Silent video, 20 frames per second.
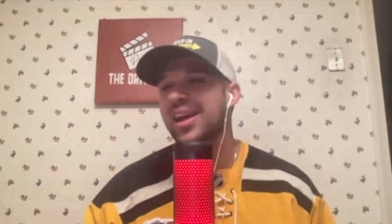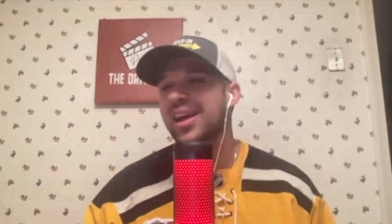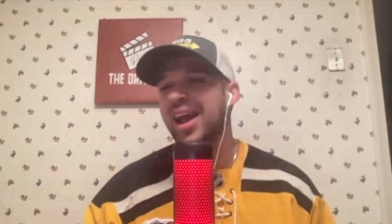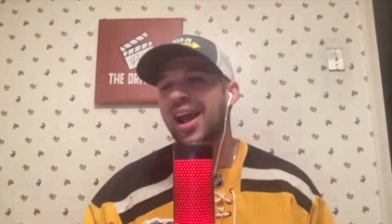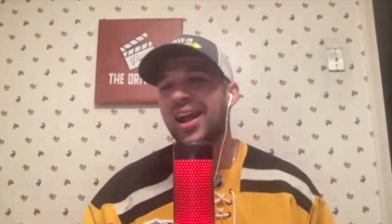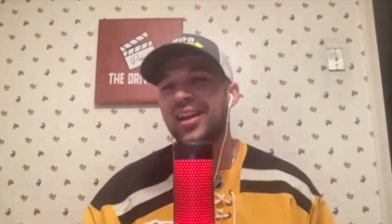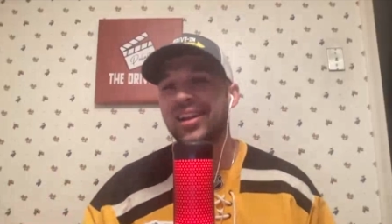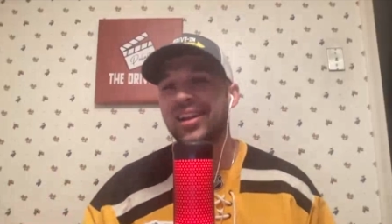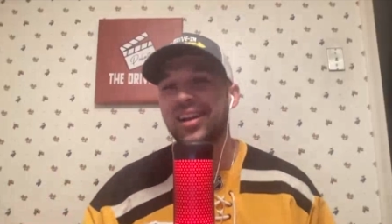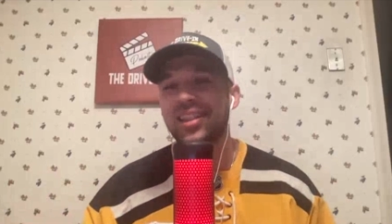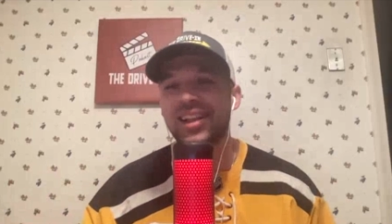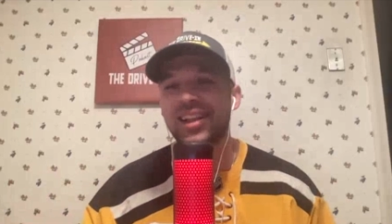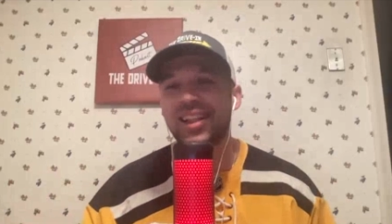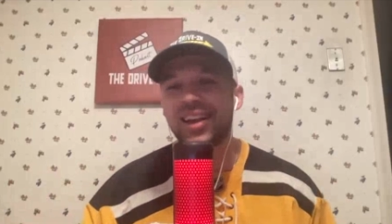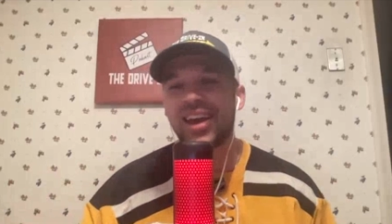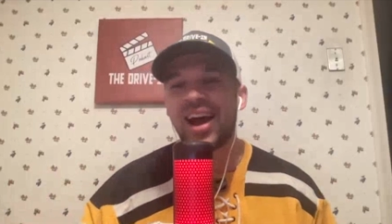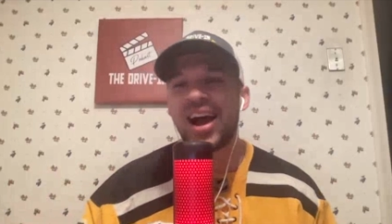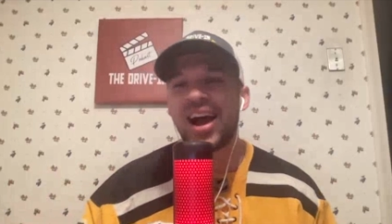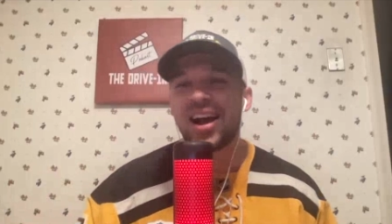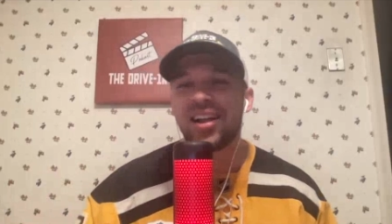And uh, like the
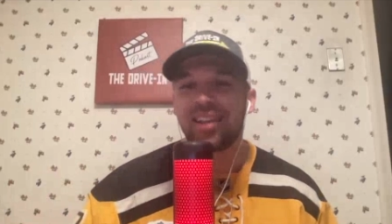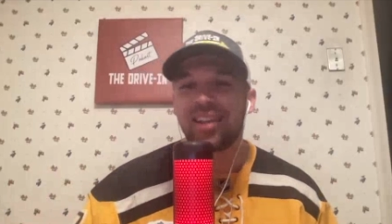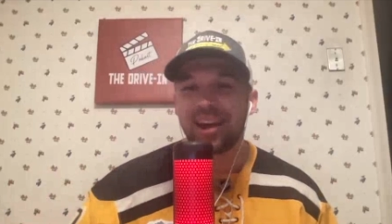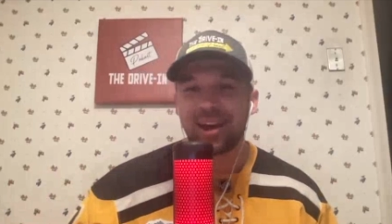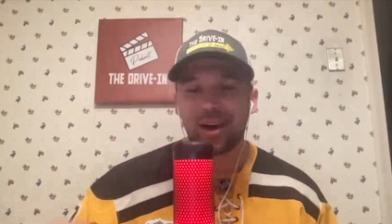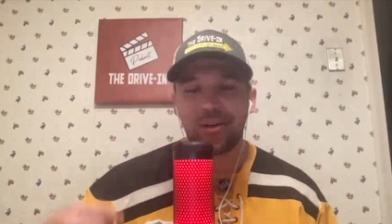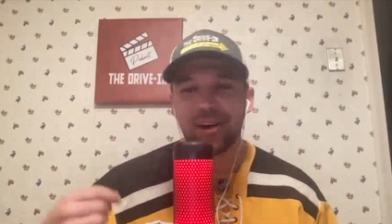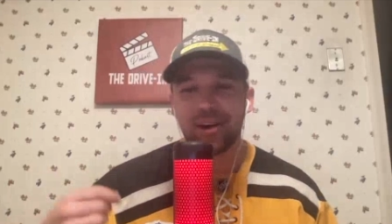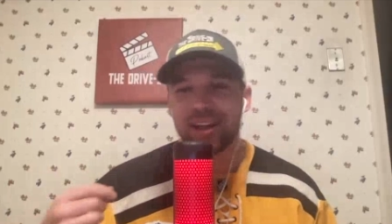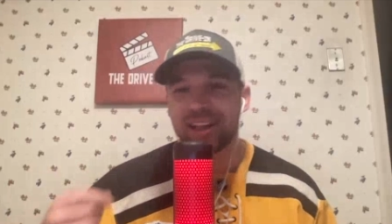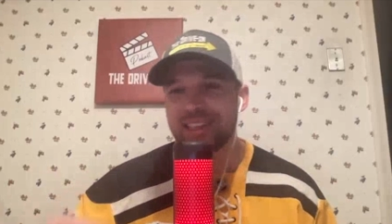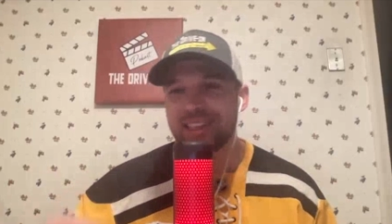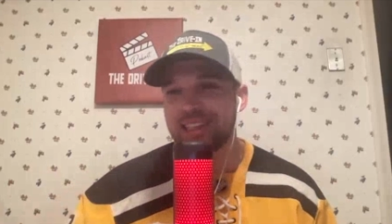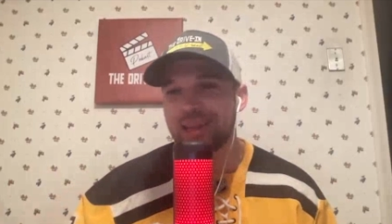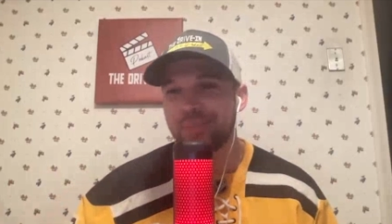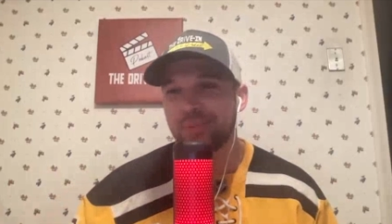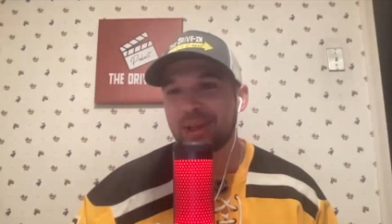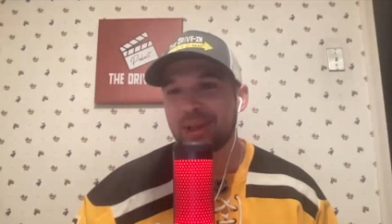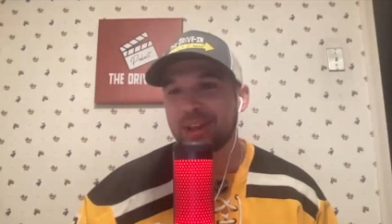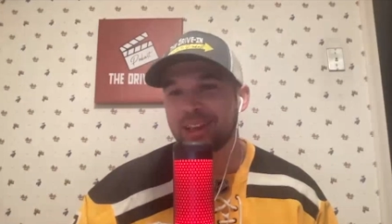guy like going into
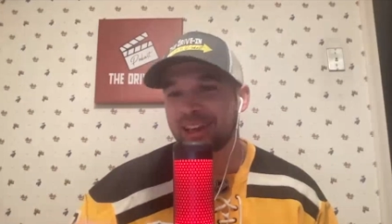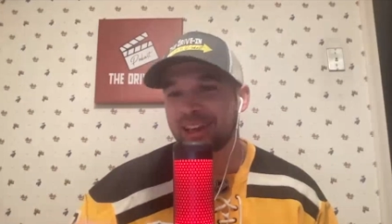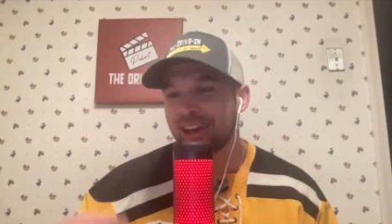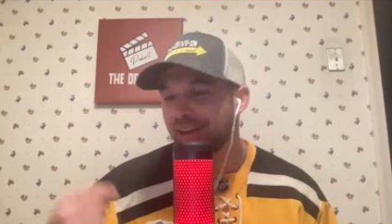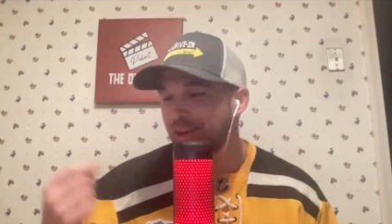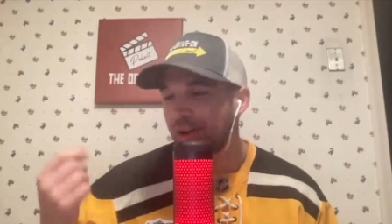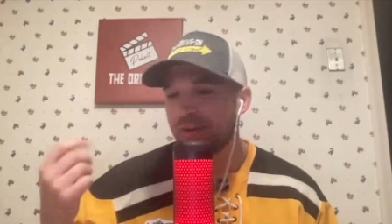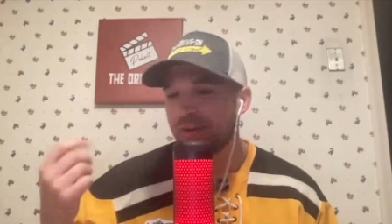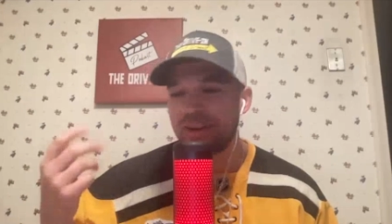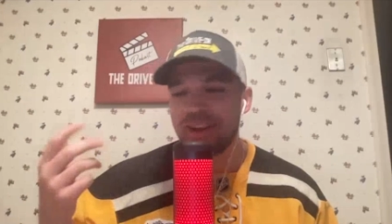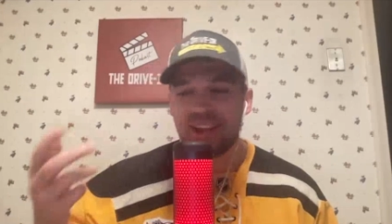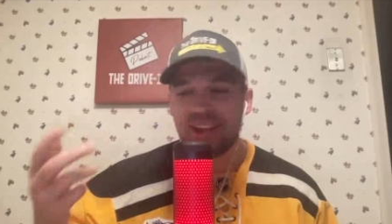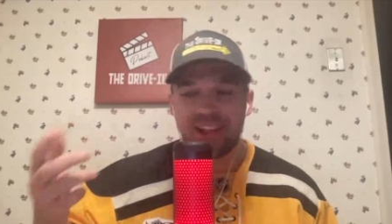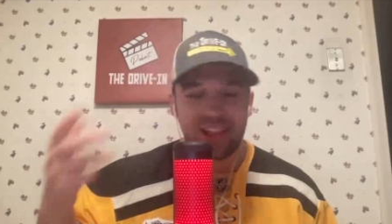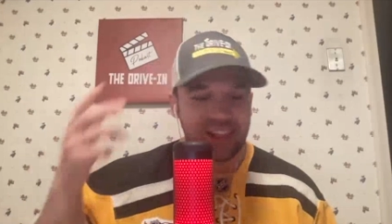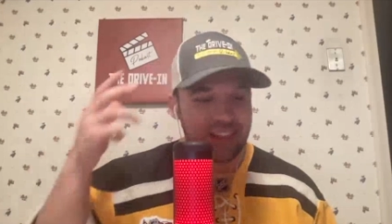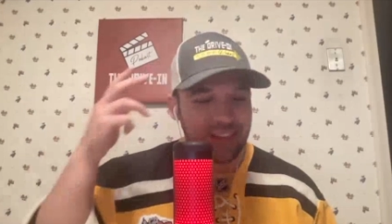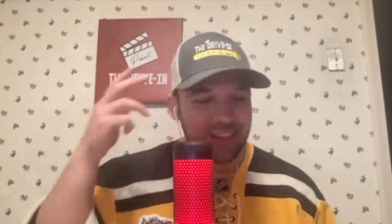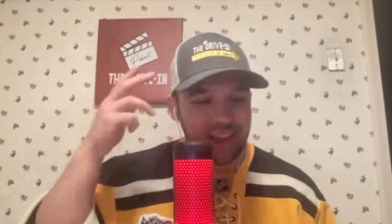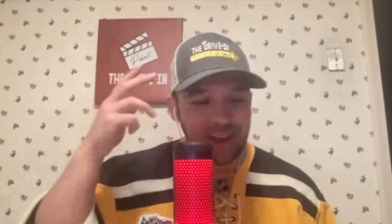the going
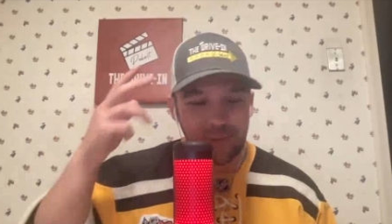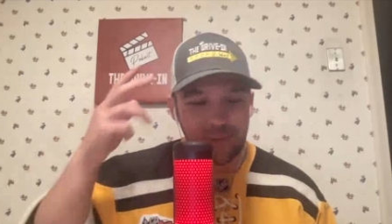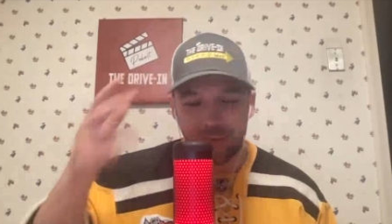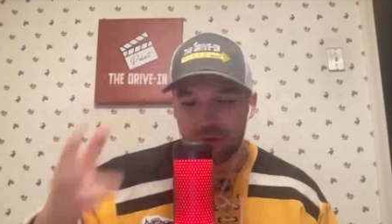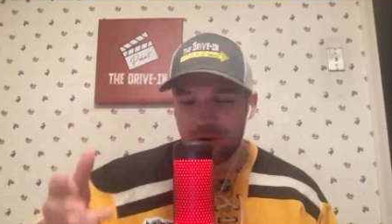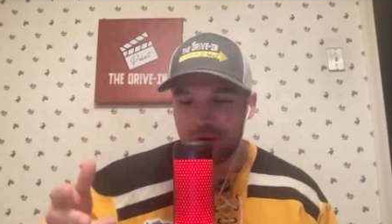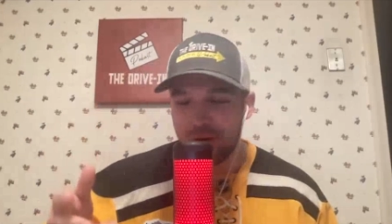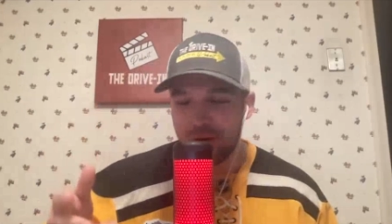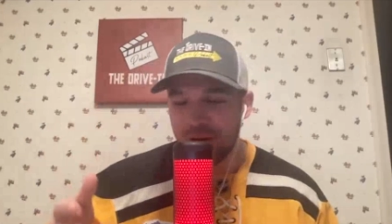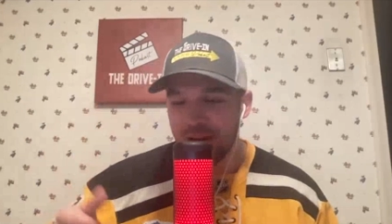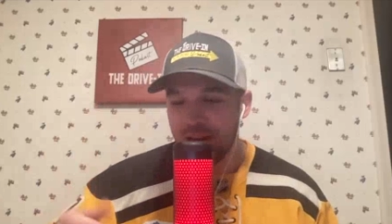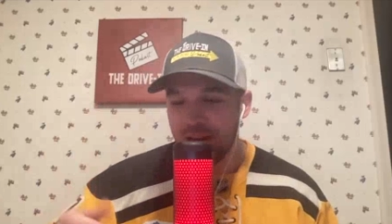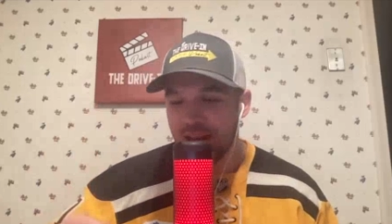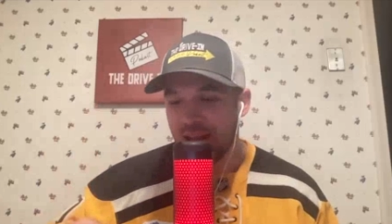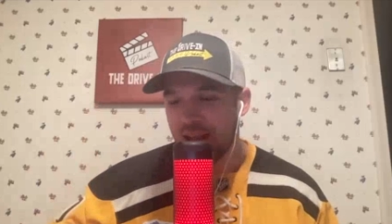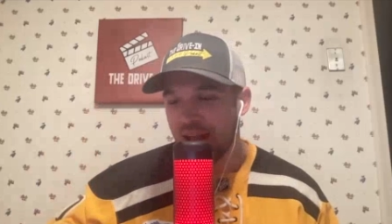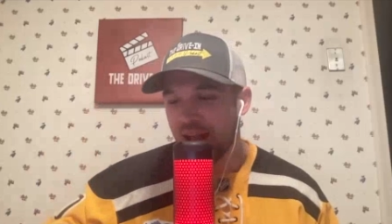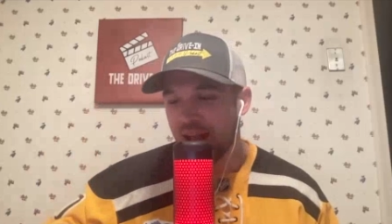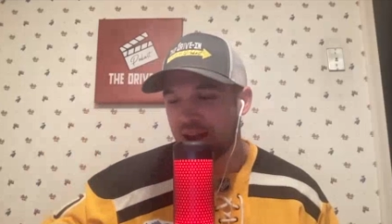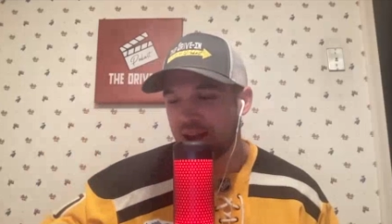into like vote
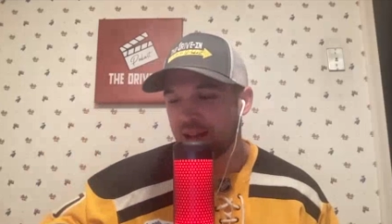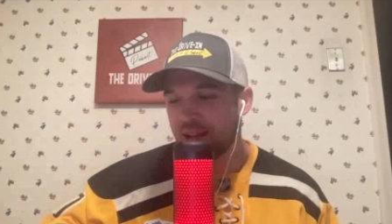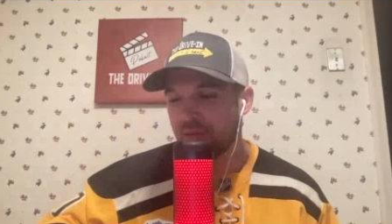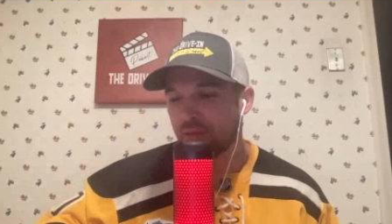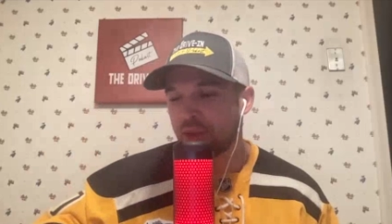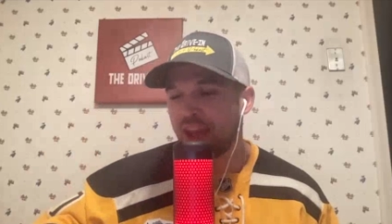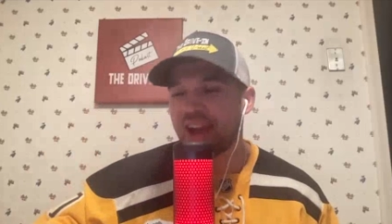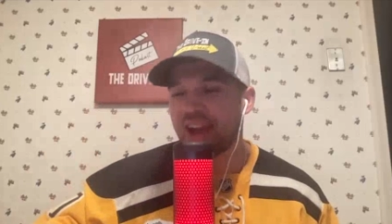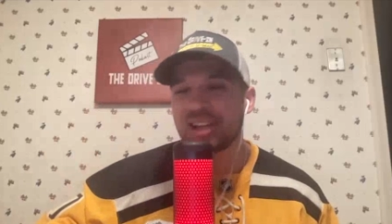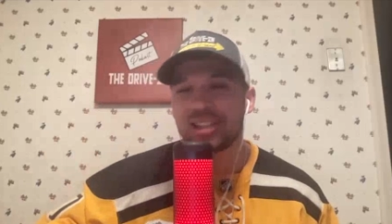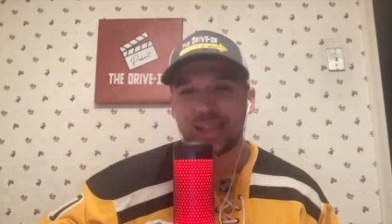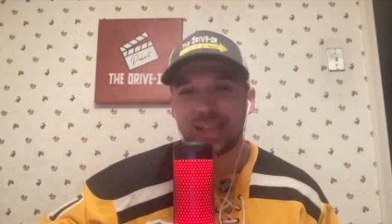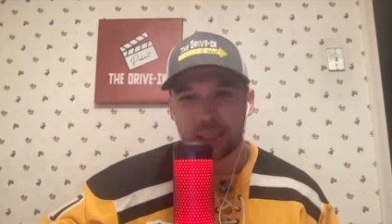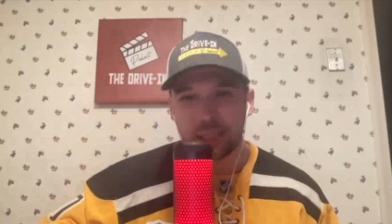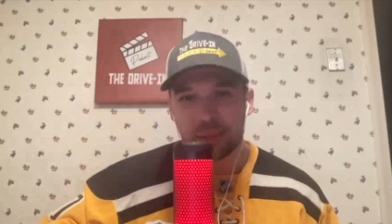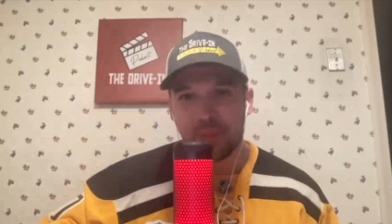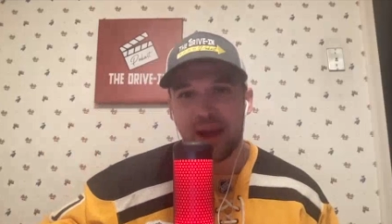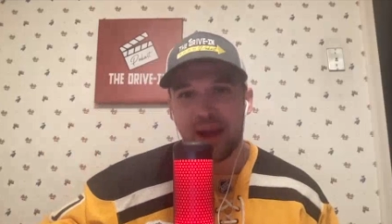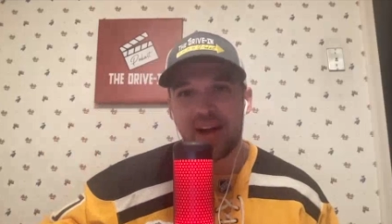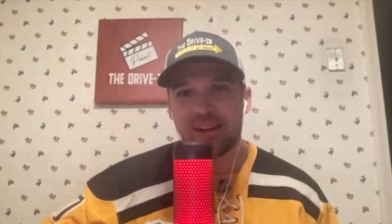and casting
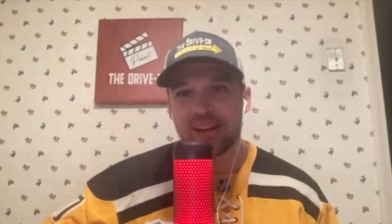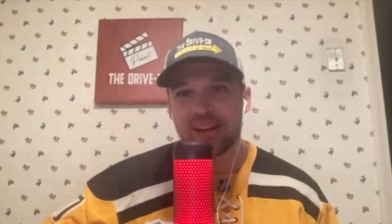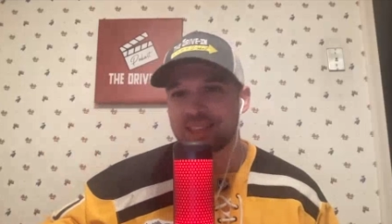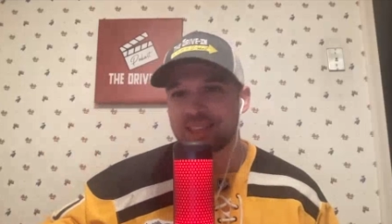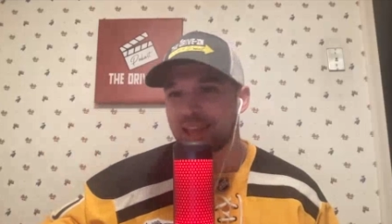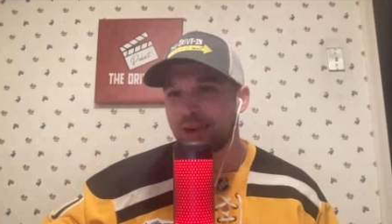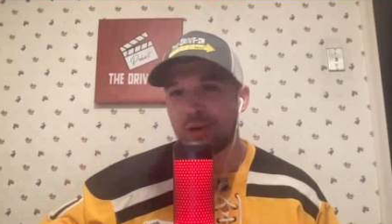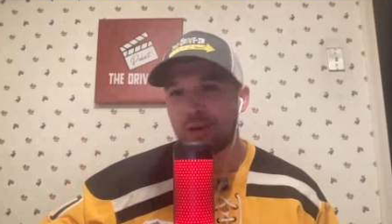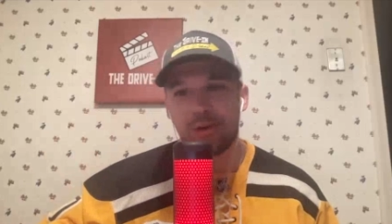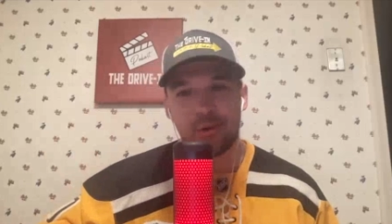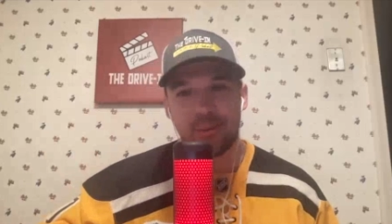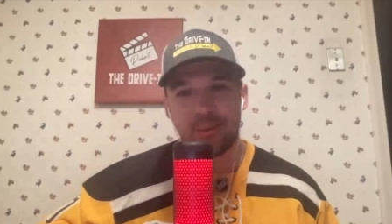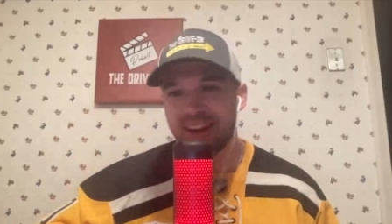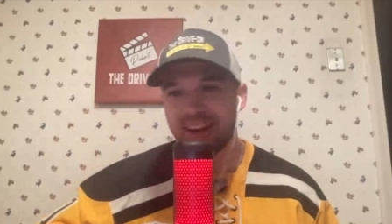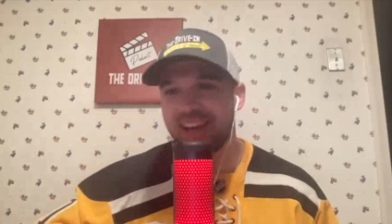his ballot. He's like, who am I